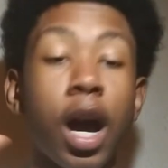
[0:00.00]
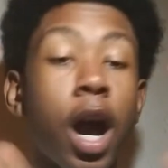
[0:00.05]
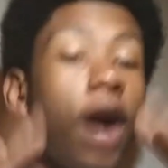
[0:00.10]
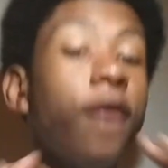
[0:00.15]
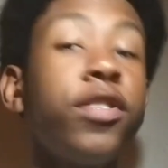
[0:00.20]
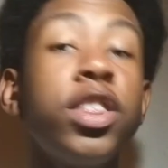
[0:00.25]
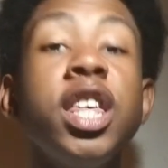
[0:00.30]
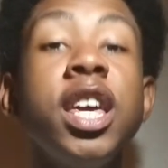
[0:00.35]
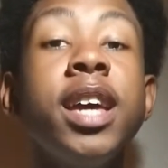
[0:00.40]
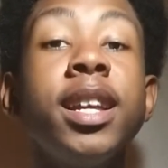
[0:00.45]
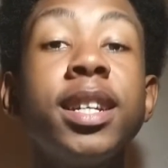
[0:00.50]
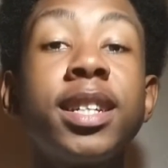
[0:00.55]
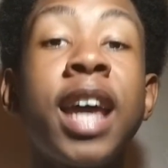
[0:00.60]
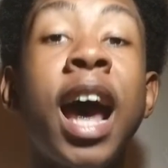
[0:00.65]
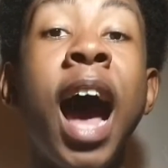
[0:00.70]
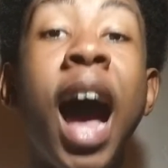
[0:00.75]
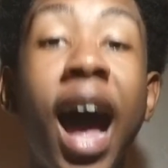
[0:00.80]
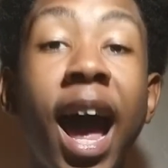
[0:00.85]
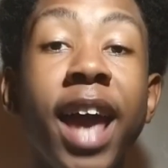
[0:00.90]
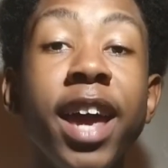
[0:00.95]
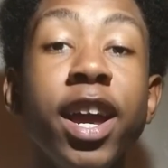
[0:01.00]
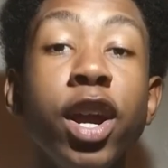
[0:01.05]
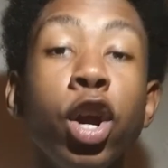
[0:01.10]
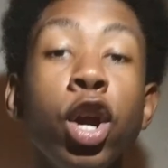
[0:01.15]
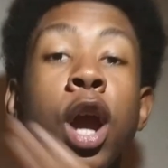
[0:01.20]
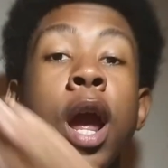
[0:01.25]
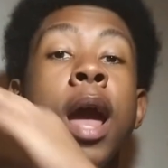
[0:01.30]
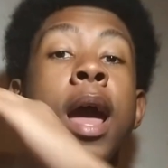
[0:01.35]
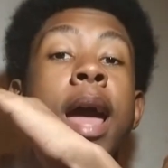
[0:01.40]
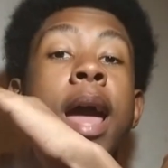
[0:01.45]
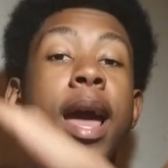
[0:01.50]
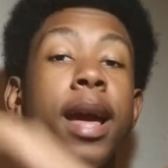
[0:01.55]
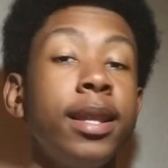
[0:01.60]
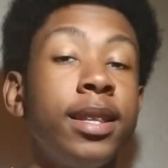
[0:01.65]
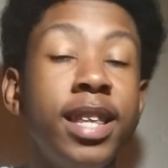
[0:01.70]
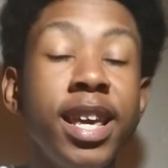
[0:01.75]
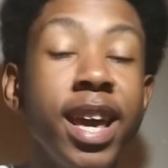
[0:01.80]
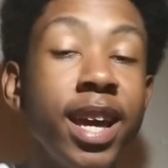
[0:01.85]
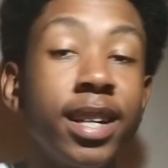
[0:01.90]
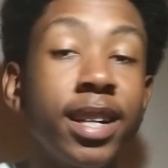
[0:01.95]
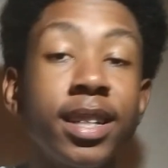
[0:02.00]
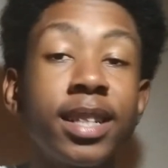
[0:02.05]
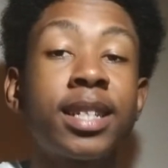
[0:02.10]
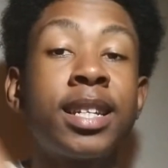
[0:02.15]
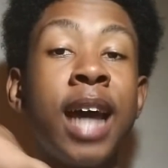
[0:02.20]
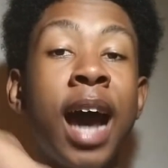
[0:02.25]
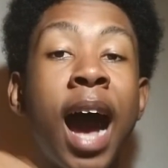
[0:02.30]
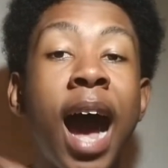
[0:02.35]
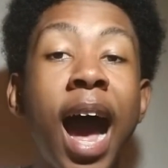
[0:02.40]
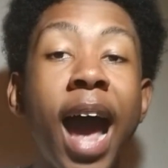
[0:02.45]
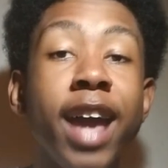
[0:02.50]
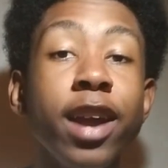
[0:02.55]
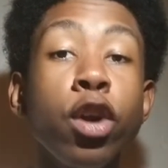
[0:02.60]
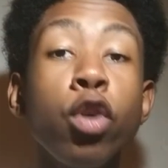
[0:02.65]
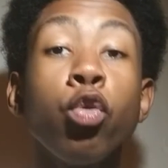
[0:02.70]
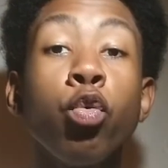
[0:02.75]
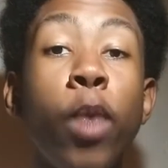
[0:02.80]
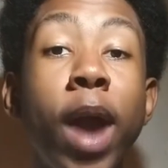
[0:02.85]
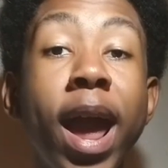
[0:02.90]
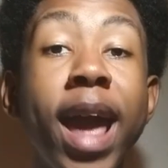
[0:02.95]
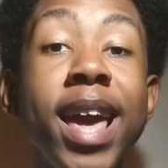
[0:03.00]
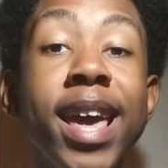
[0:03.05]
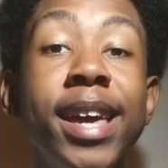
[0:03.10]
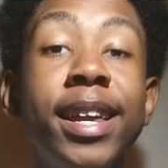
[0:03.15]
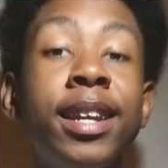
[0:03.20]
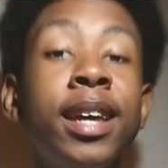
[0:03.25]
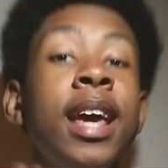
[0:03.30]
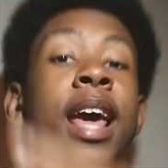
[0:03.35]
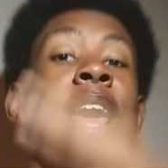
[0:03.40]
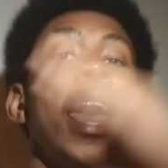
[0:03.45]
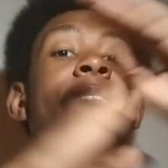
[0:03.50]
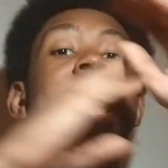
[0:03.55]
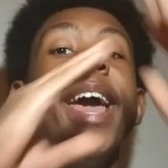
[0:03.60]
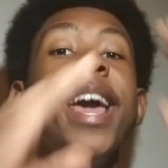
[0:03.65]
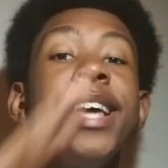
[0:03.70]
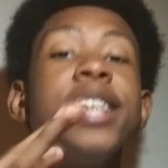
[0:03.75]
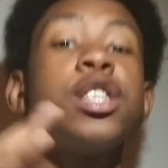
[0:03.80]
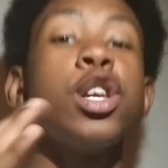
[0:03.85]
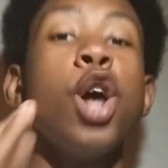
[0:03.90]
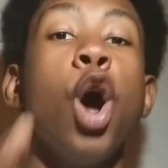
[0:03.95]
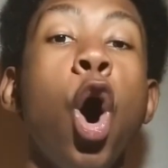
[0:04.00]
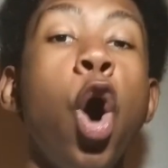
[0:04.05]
of the entire raid is